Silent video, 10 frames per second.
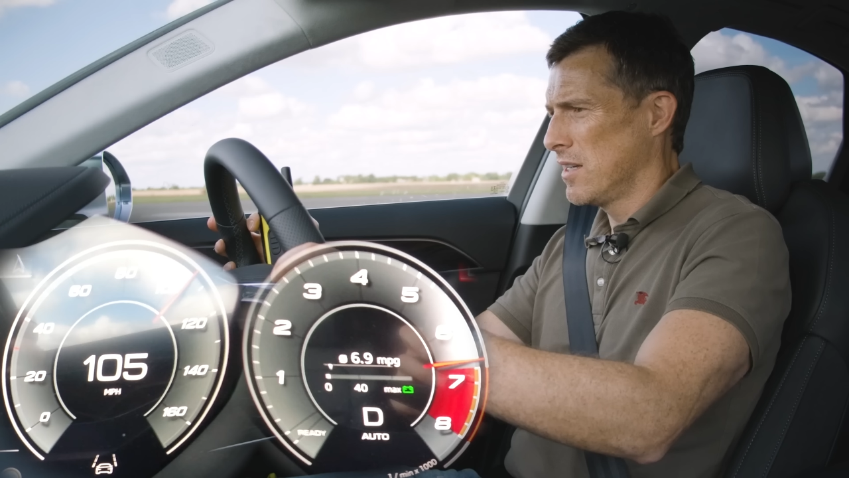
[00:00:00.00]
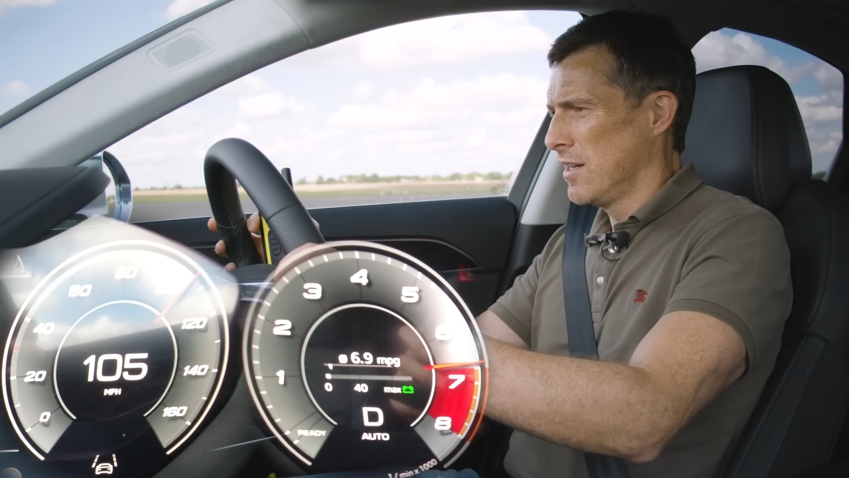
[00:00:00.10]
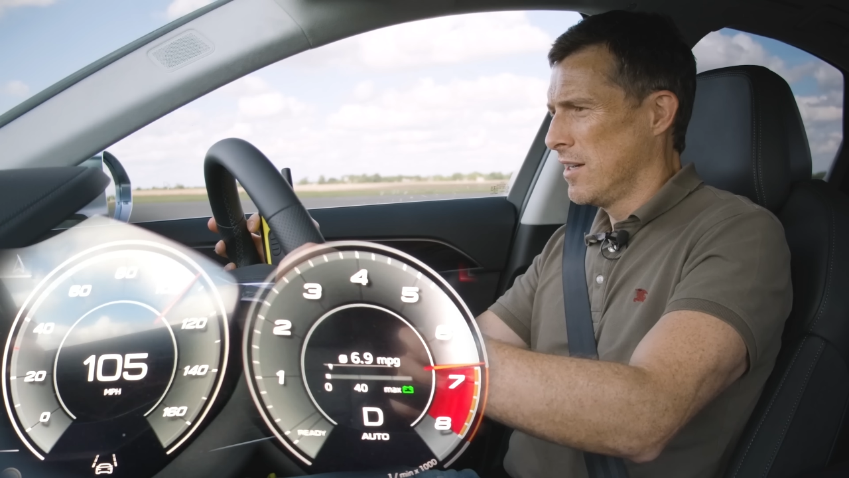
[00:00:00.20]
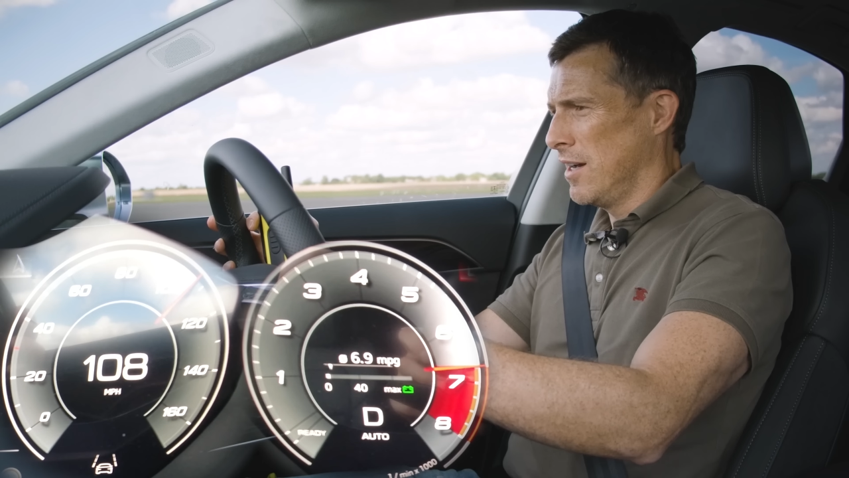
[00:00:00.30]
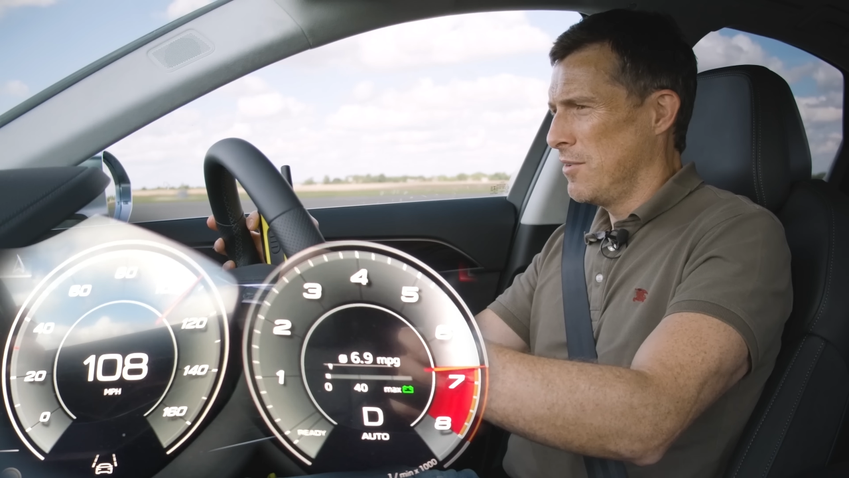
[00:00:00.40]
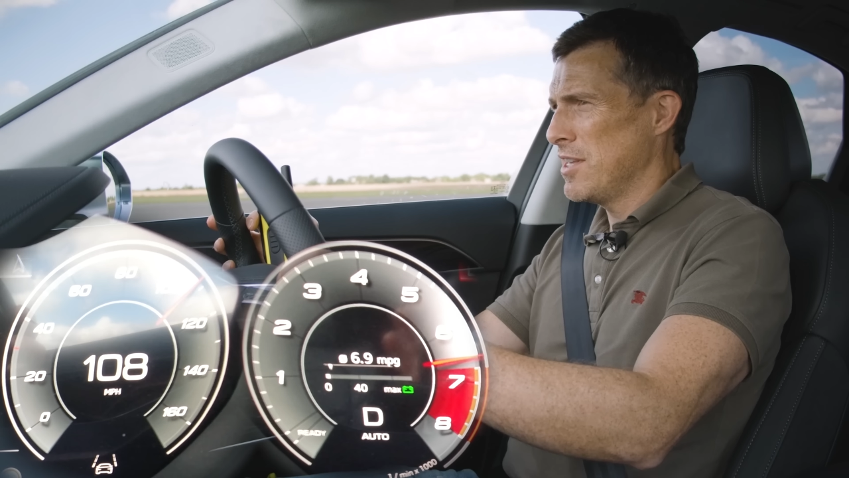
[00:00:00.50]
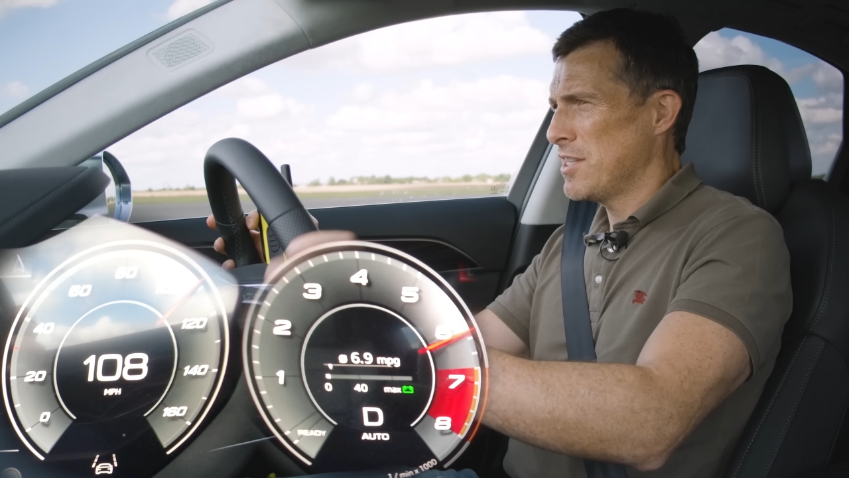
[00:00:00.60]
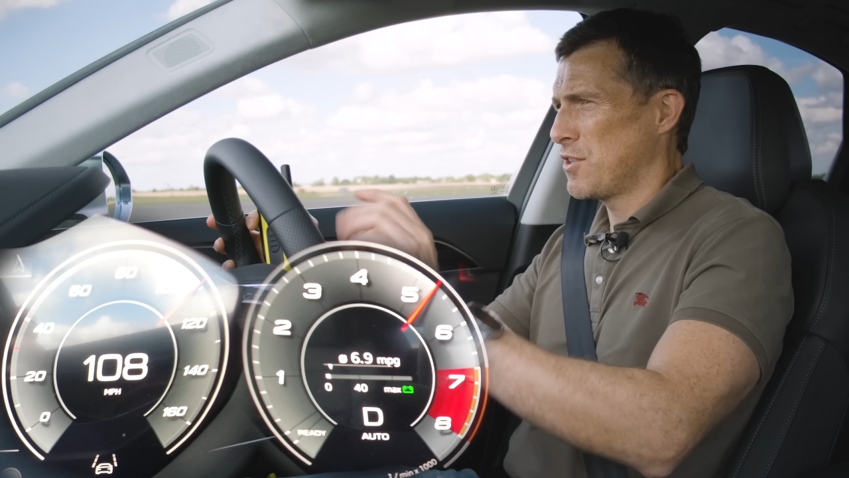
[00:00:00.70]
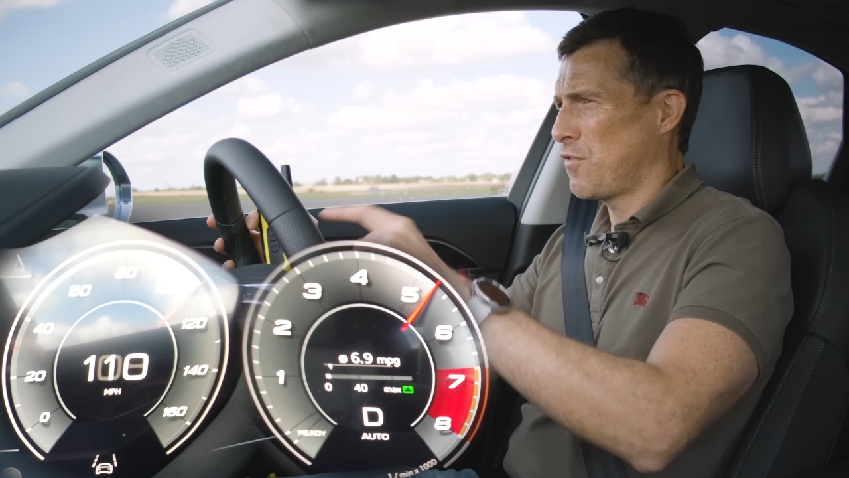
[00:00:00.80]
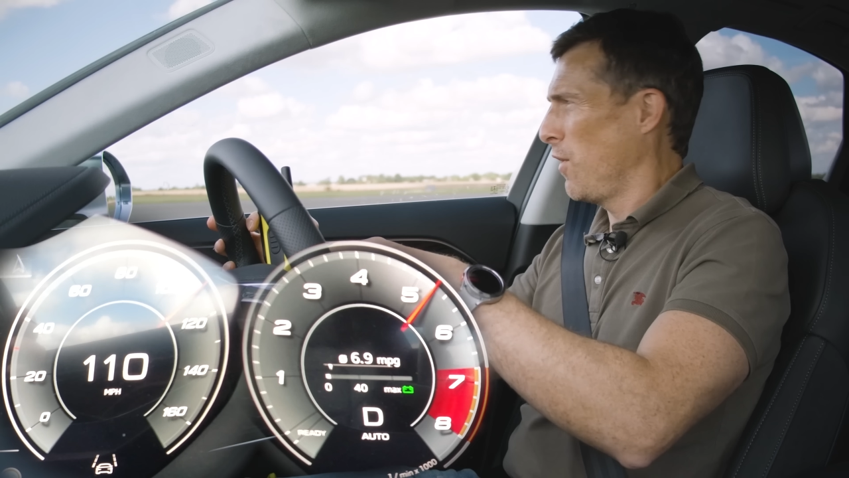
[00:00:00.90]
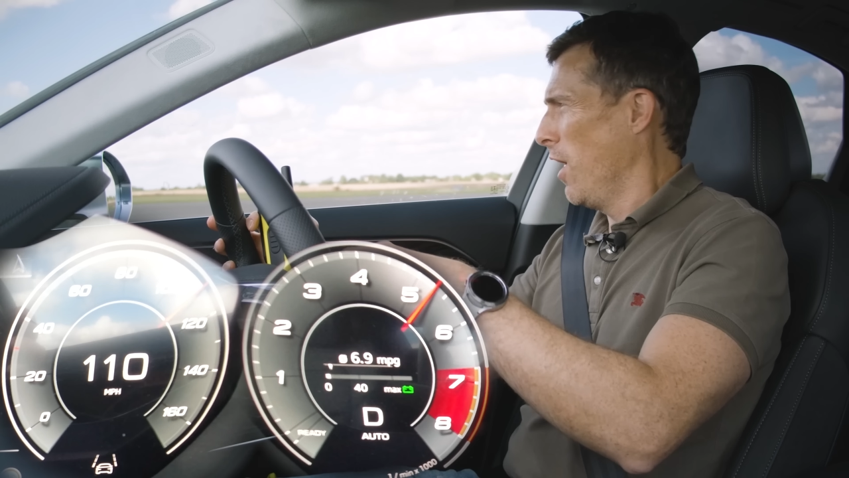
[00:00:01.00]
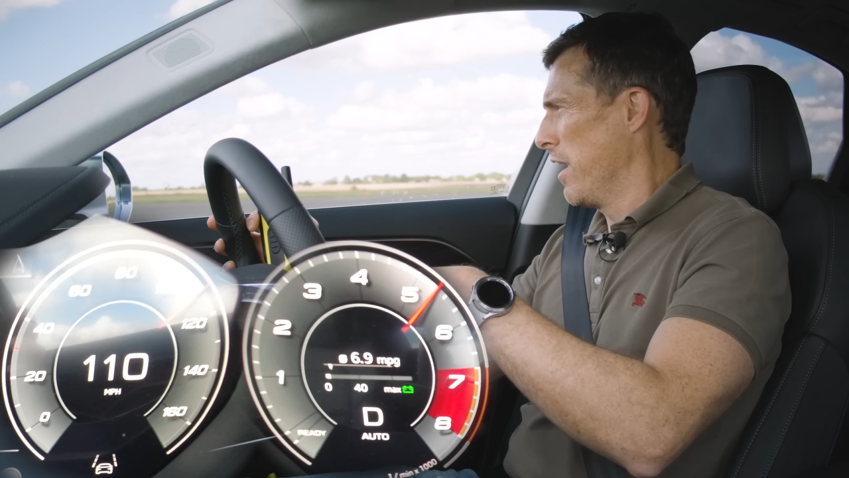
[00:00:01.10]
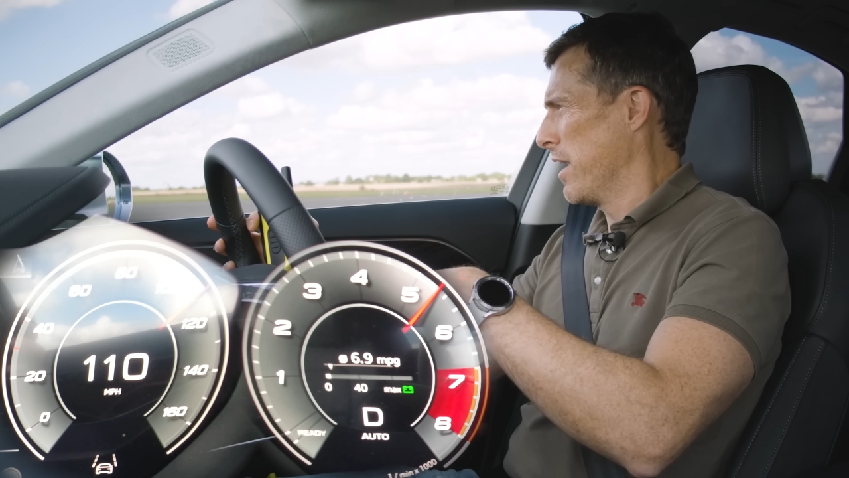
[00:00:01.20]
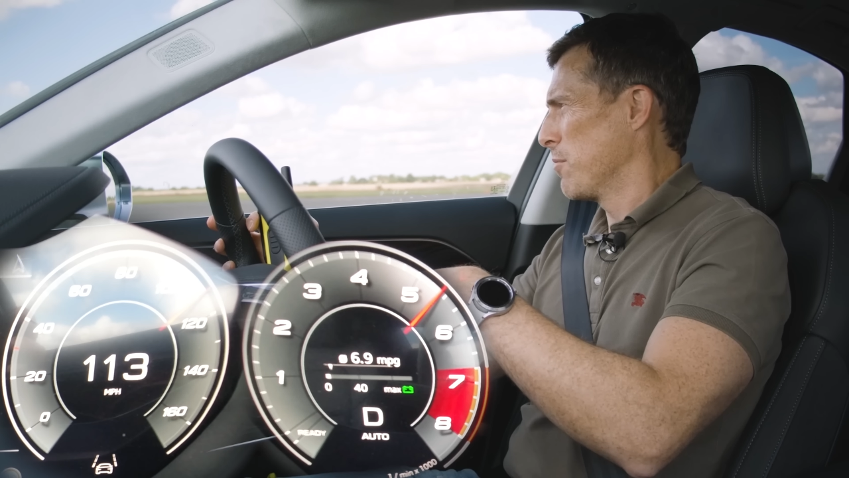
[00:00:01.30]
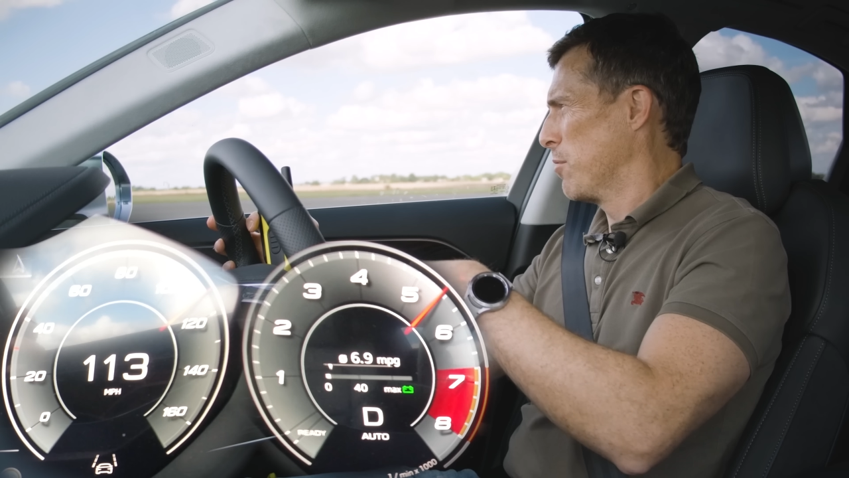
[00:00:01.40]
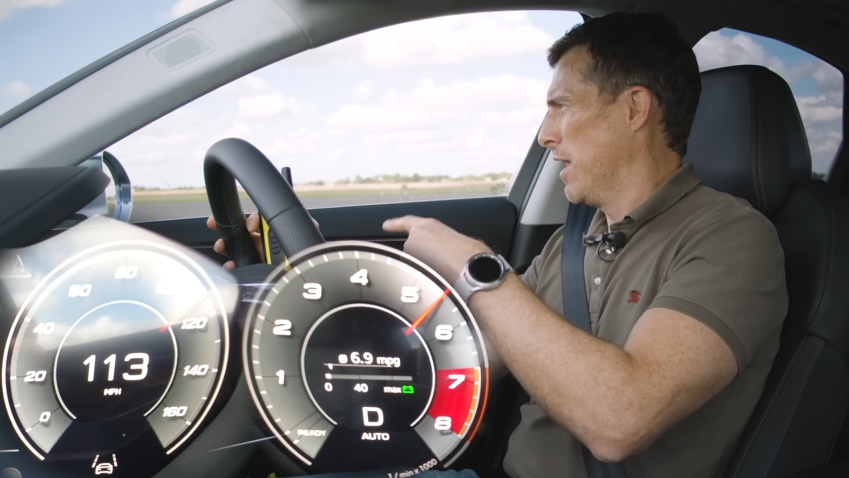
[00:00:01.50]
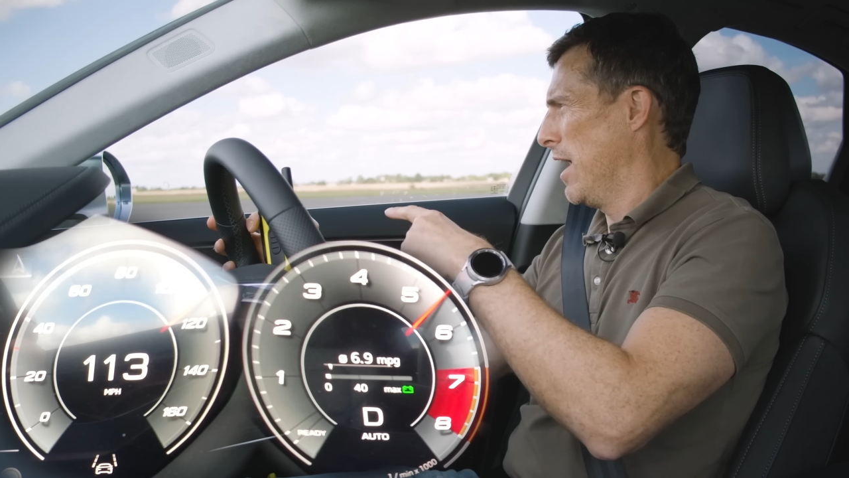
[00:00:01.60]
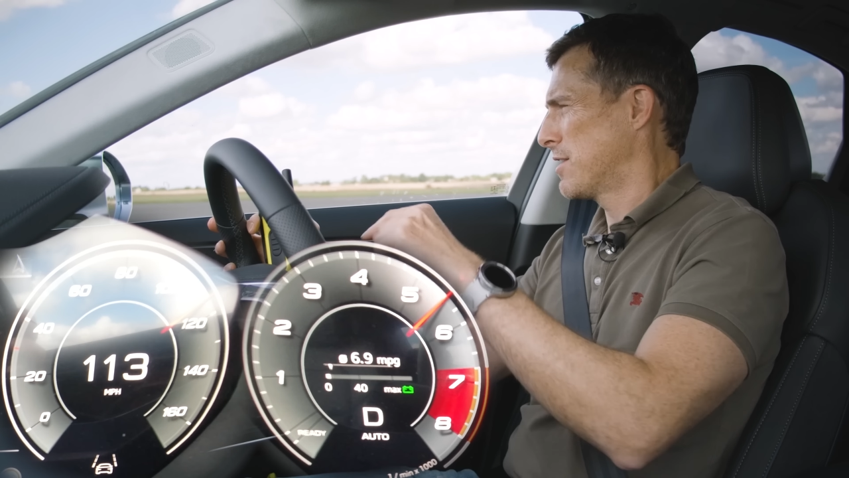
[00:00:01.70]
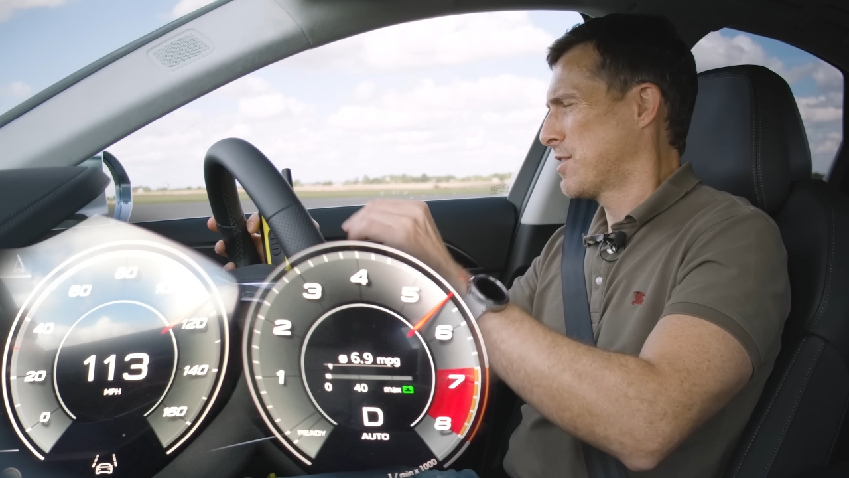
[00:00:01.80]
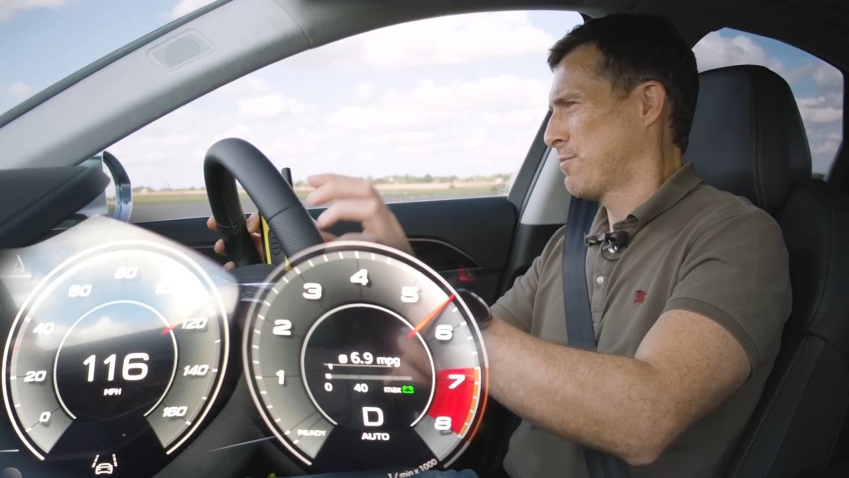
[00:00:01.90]
I mean, this is flying, but
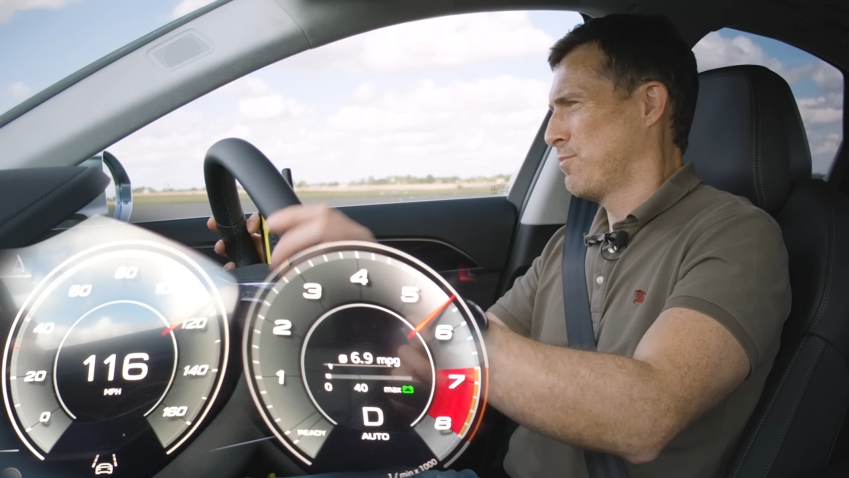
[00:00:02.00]
that's